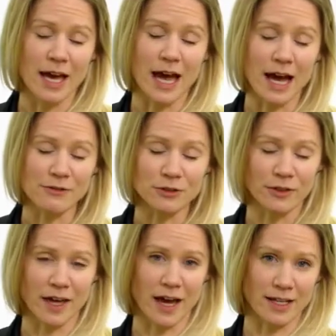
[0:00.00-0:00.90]
After
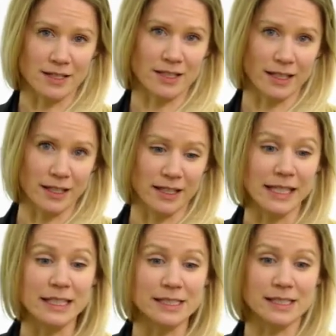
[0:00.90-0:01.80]
that, it
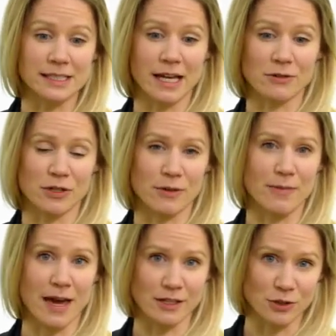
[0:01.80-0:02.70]
is down to the
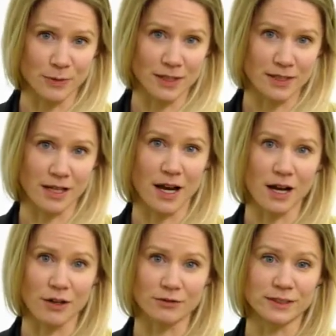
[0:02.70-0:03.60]
management
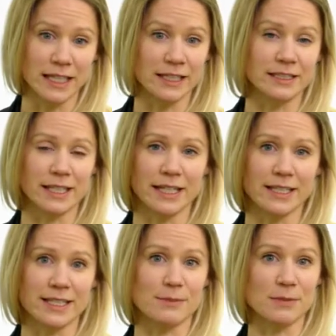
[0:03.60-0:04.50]
of day-to-day
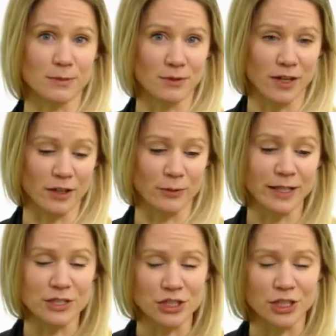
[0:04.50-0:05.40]
-day symptom
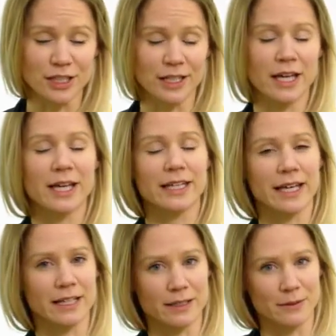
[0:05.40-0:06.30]
evaluation,
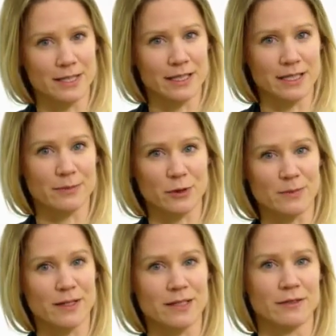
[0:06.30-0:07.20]
getting them to see a
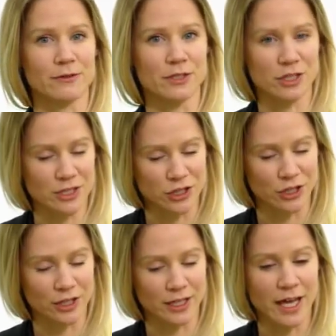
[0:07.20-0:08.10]
sports medicine
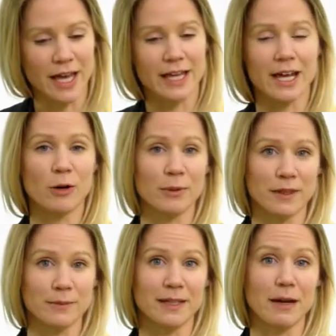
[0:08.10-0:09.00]
physician, and helping
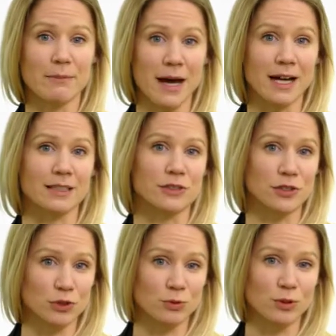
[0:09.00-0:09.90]
them get back to
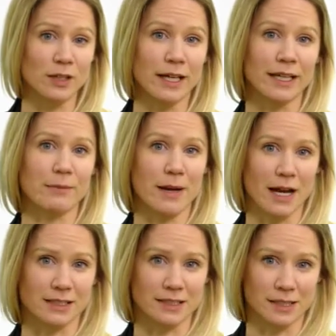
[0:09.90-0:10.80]
school and get
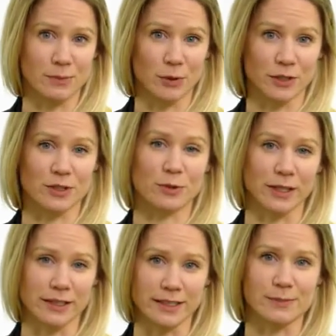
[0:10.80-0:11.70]
back to sport as
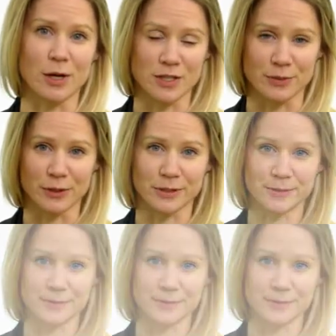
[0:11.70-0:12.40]
quickly as possible.